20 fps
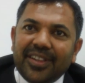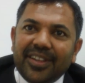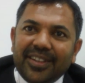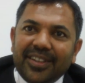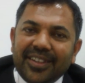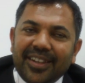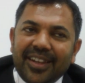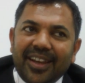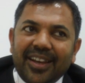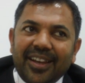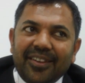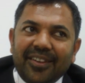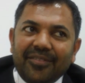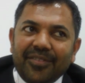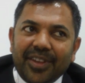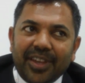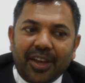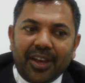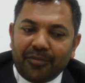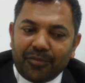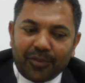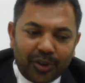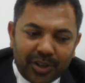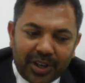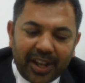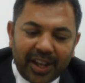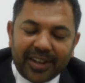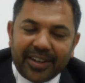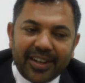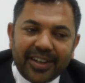And we have not
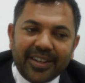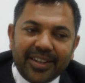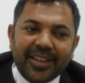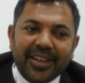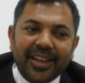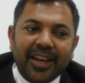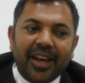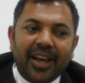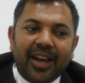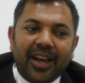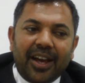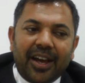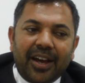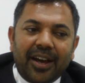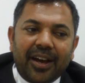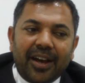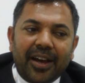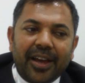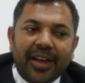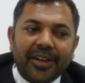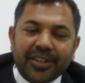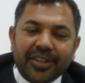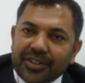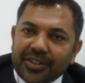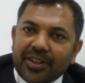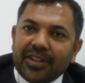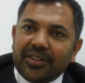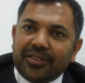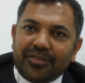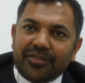had any
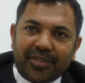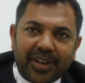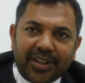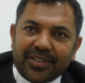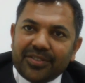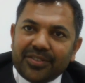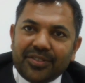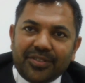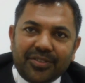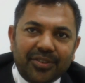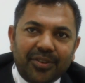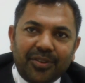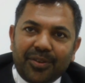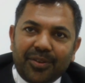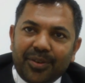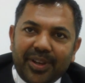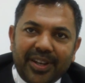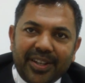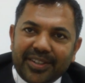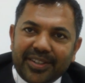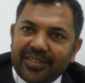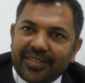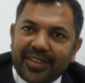additional threats or anything